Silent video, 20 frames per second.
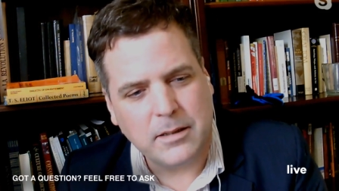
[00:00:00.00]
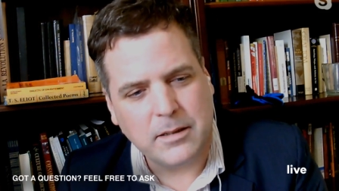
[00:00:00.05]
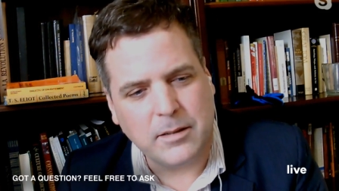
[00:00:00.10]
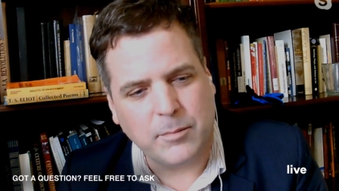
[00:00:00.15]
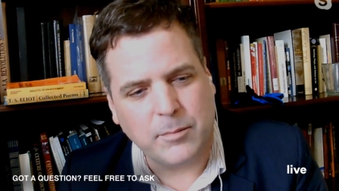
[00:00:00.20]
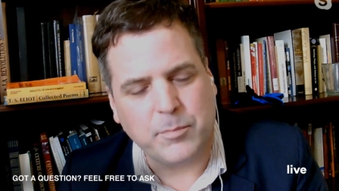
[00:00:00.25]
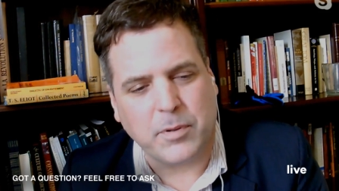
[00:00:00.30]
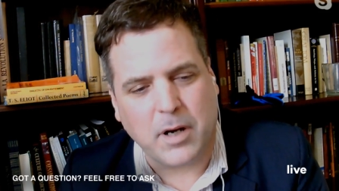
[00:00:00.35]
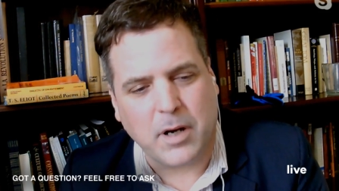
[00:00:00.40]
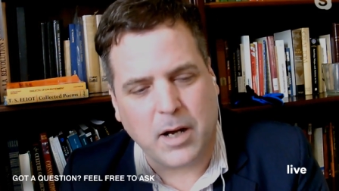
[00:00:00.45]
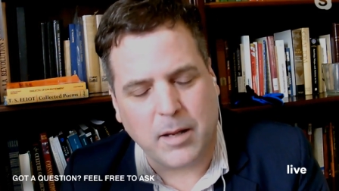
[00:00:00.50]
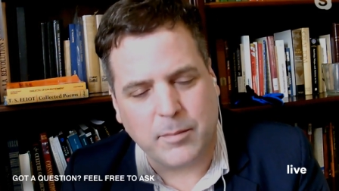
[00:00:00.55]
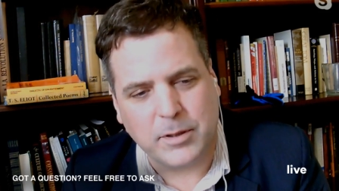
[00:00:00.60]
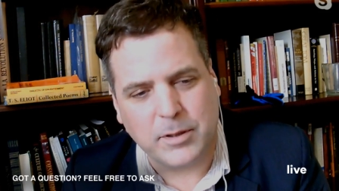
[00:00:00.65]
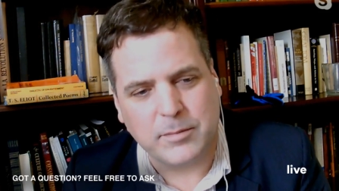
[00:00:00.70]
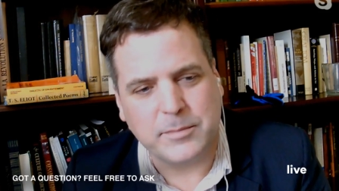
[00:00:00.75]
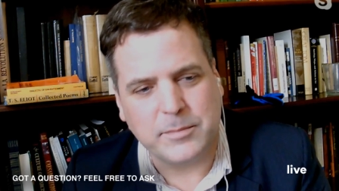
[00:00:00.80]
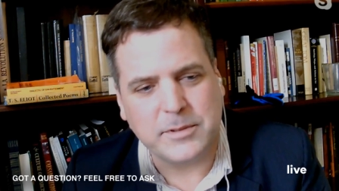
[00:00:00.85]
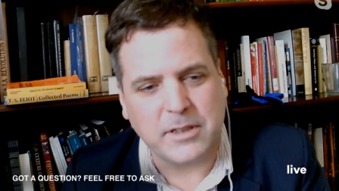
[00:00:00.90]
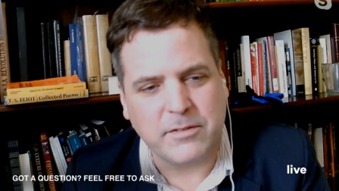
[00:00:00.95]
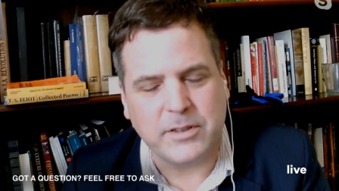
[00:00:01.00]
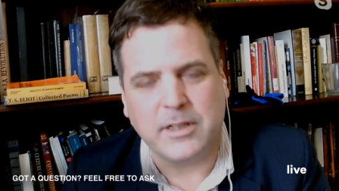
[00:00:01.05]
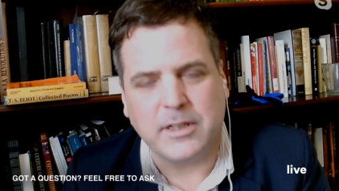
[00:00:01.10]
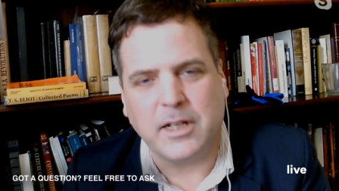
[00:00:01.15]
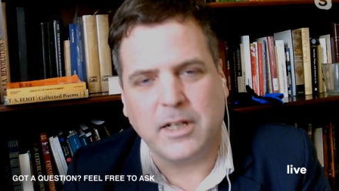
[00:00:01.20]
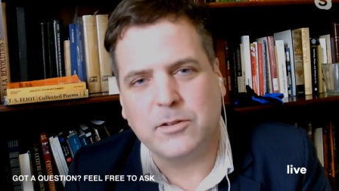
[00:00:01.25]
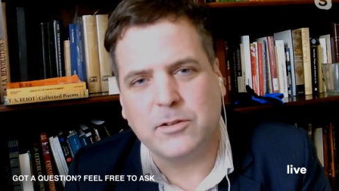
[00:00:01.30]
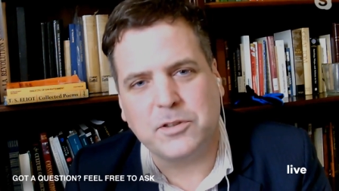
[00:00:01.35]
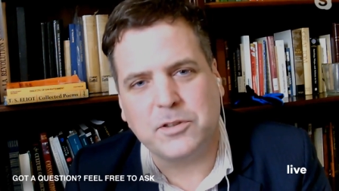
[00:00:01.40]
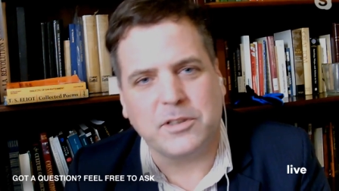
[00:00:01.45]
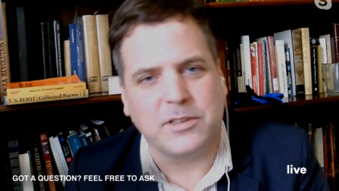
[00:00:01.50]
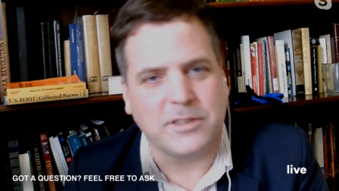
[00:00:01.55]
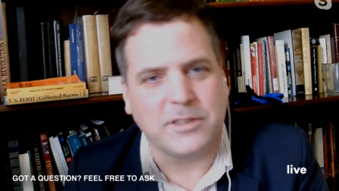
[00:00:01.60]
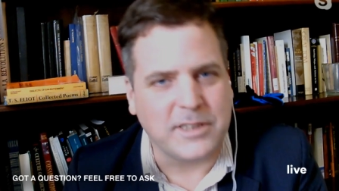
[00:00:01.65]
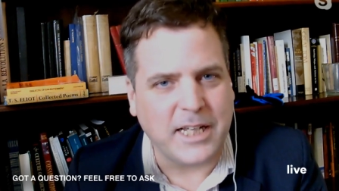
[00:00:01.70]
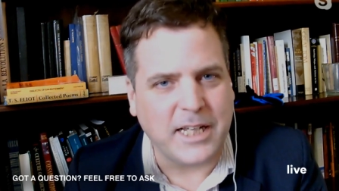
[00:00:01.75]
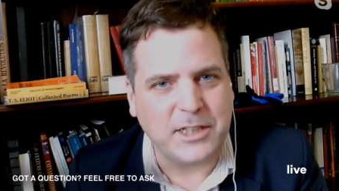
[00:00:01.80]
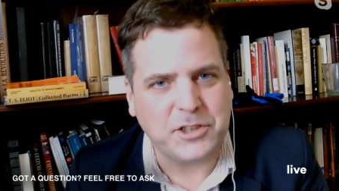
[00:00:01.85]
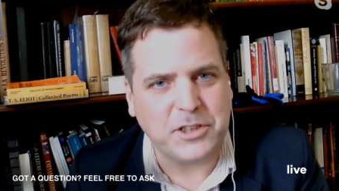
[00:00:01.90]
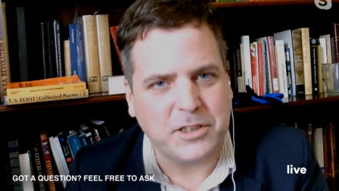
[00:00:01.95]
the problems of
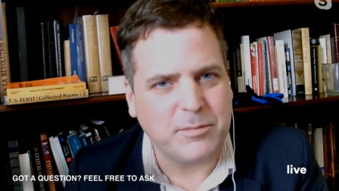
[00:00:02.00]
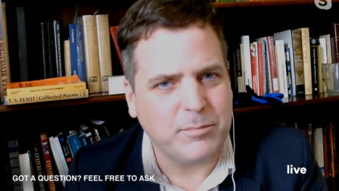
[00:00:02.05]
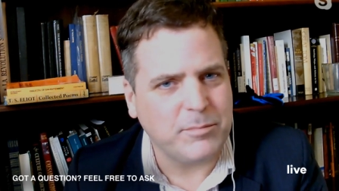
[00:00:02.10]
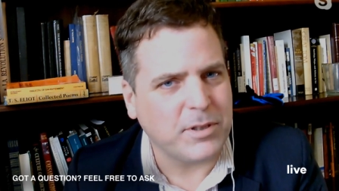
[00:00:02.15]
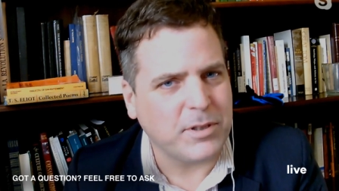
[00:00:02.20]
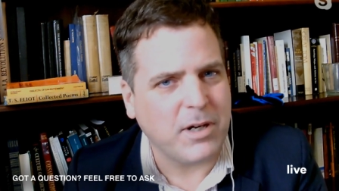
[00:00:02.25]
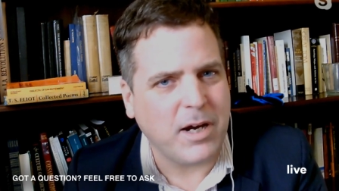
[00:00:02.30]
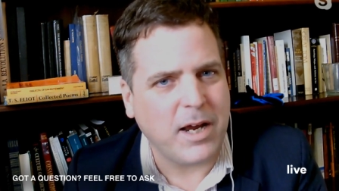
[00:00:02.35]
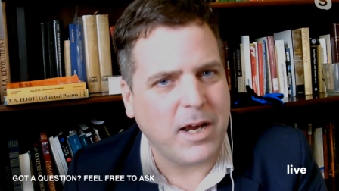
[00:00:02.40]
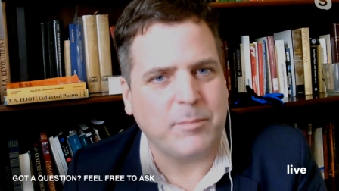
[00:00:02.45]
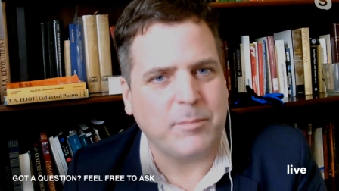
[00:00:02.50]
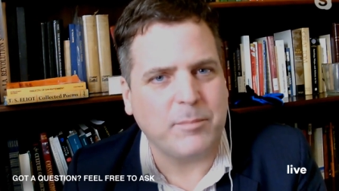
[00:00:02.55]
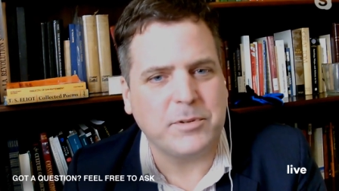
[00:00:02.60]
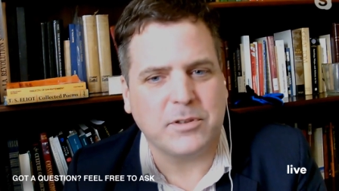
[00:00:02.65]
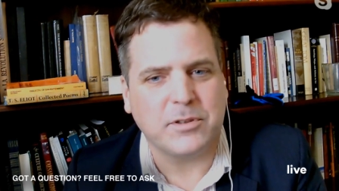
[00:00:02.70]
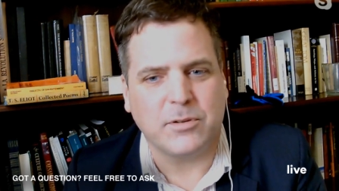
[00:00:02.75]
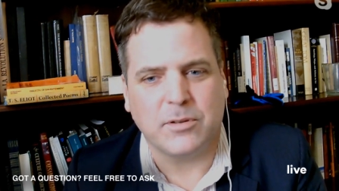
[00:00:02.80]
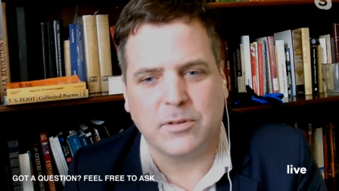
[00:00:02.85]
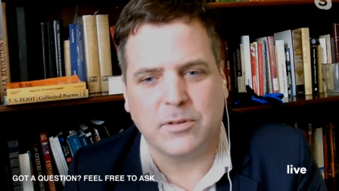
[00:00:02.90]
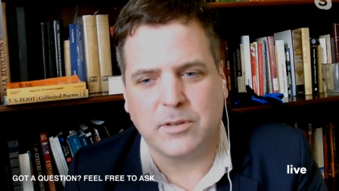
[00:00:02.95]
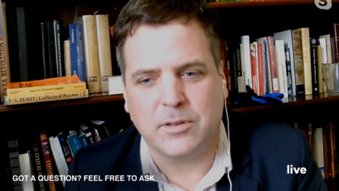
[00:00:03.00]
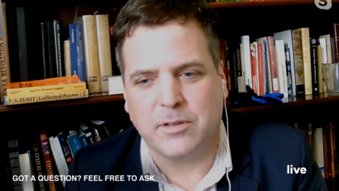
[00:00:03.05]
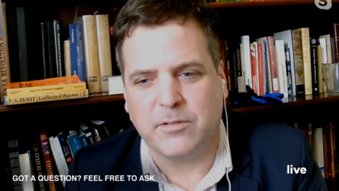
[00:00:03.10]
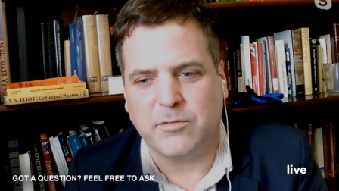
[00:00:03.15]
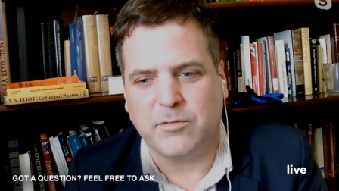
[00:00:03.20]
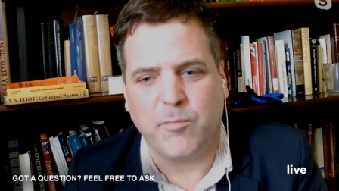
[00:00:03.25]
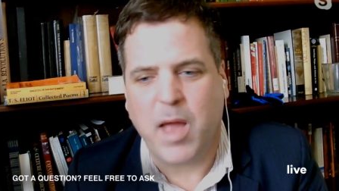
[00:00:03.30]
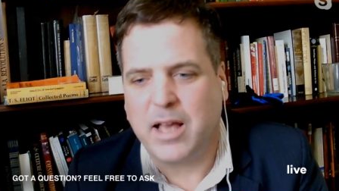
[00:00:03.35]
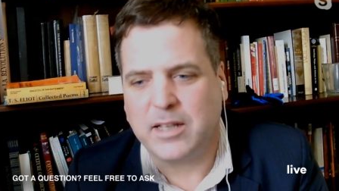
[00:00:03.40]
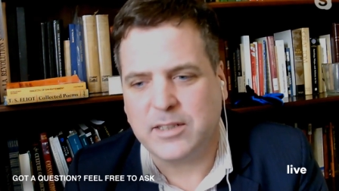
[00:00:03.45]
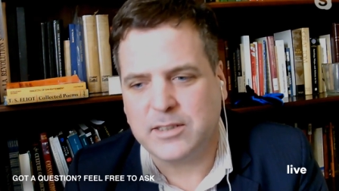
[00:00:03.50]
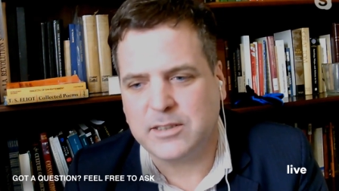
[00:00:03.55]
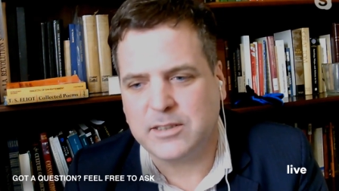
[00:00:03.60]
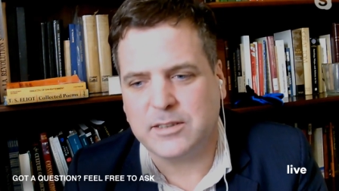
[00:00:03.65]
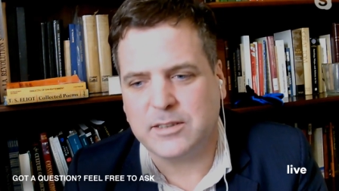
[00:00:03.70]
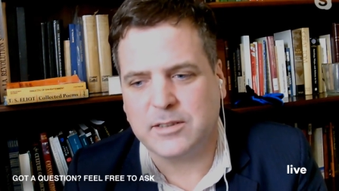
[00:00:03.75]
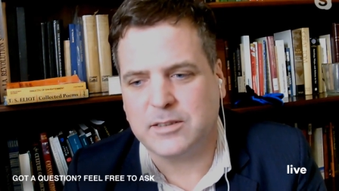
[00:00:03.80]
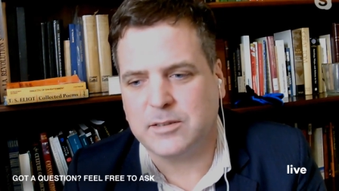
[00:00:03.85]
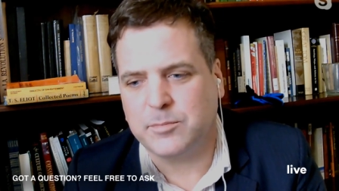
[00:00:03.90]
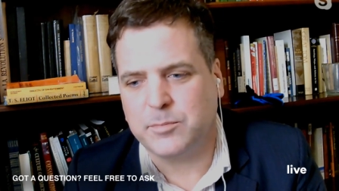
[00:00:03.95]
industrialization, perhaps, or of
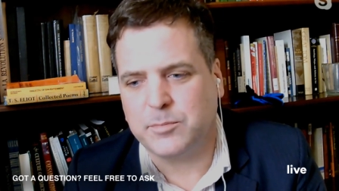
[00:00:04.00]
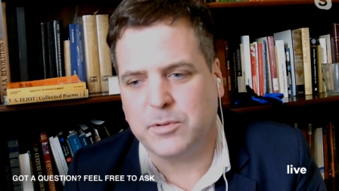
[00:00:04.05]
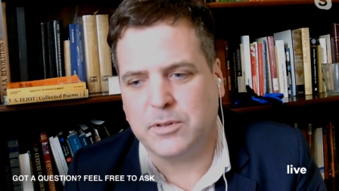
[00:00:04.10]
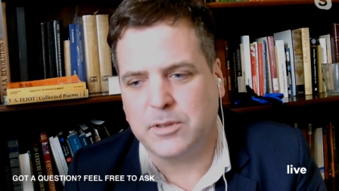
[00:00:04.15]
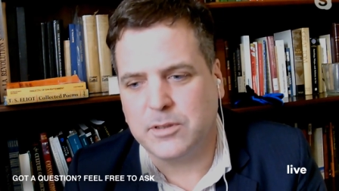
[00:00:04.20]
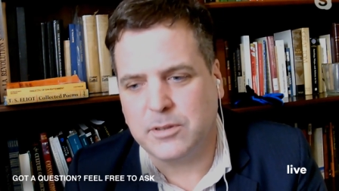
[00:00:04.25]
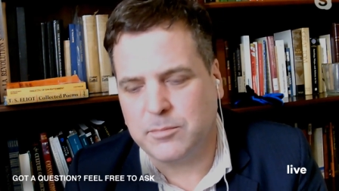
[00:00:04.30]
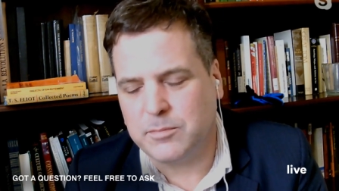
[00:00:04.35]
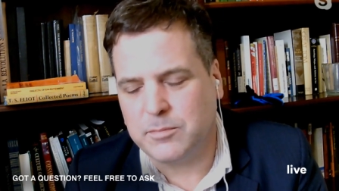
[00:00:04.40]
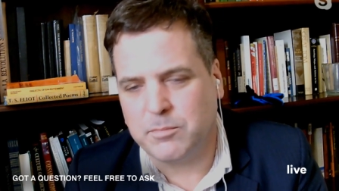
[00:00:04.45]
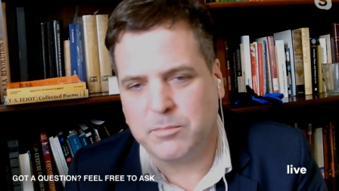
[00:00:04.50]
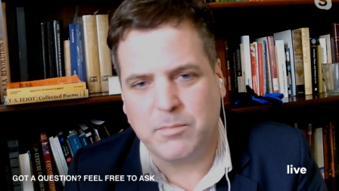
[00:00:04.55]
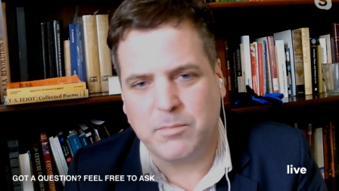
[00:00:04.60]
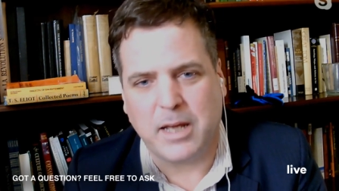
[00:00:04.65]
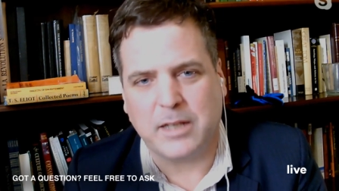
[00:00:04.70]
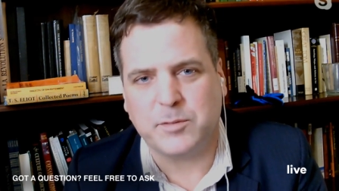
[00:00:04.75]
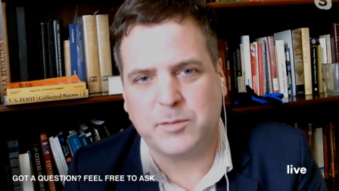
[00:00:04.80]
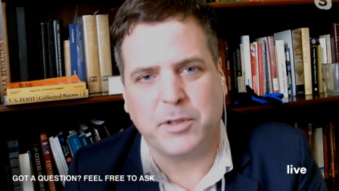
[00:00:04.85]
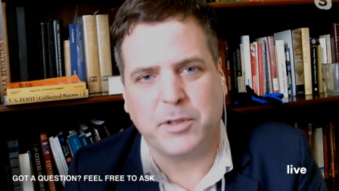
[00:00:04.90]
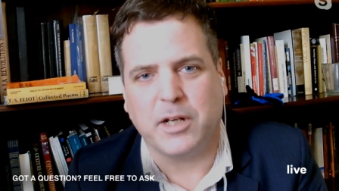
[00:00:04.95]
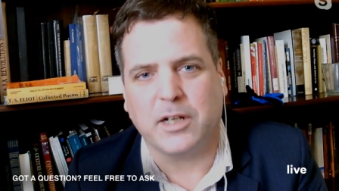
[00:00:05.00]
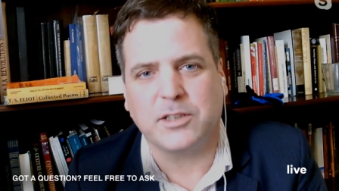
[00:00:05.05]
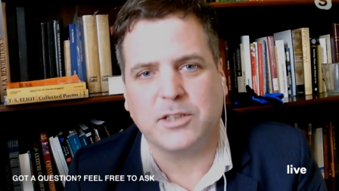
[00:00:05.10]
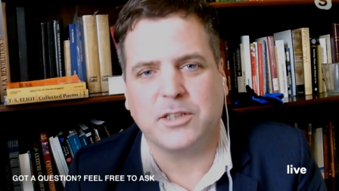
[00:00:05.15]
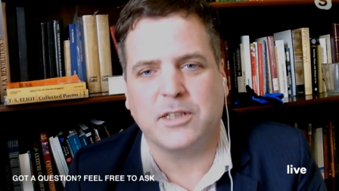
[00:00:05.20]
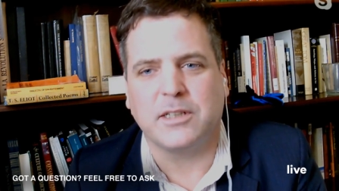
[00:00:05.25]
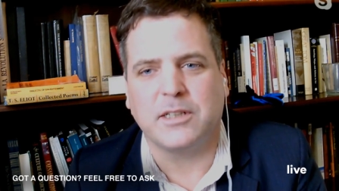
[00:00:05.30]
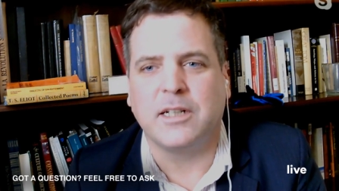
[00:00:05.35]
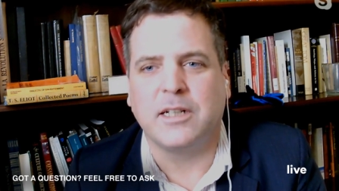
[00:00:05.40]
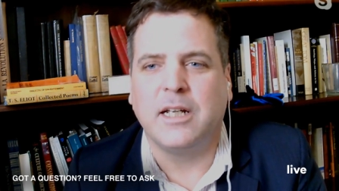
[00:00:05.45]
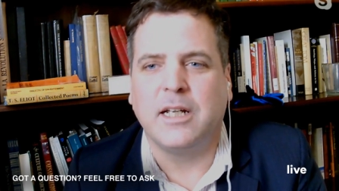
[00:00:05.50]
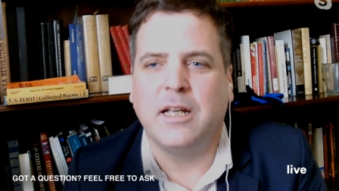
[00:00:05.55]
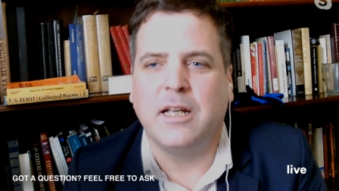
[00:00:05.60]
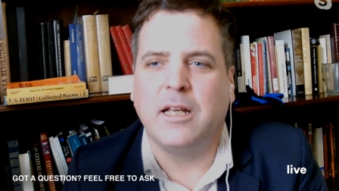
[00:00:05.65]
mass produ- mass production.